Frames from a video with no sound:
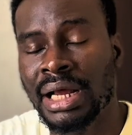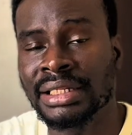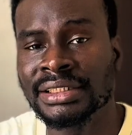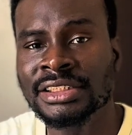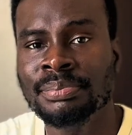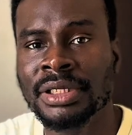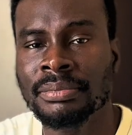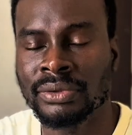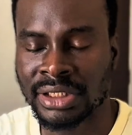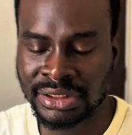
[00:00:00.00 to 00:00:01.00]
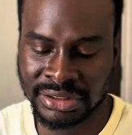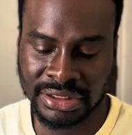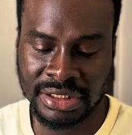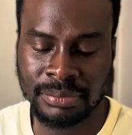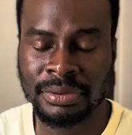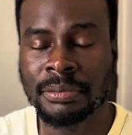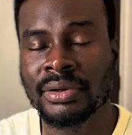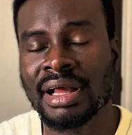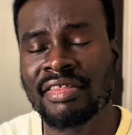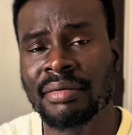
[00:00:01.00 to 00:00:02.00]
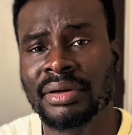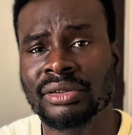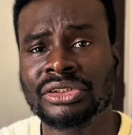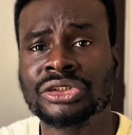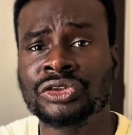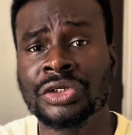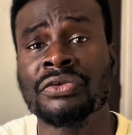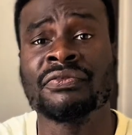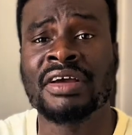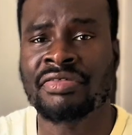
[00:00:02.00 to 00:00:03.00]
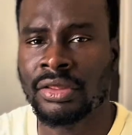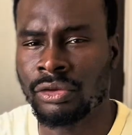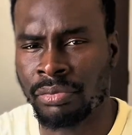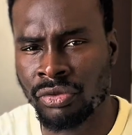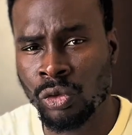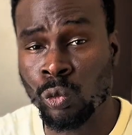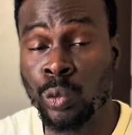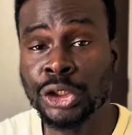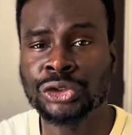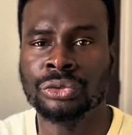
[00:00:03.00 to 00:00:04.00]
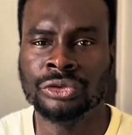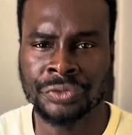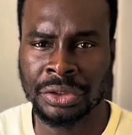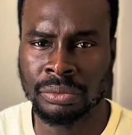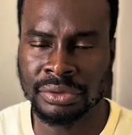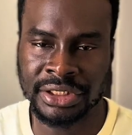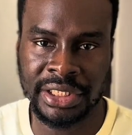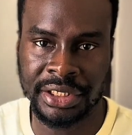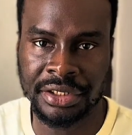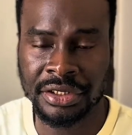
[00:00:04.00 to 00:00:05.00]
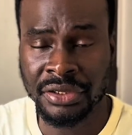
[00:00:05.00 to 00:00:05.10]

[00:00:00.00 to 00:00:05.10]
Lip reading: And in this playbook, let's say the playbook has about 3 to 5 setups, which you drill daily.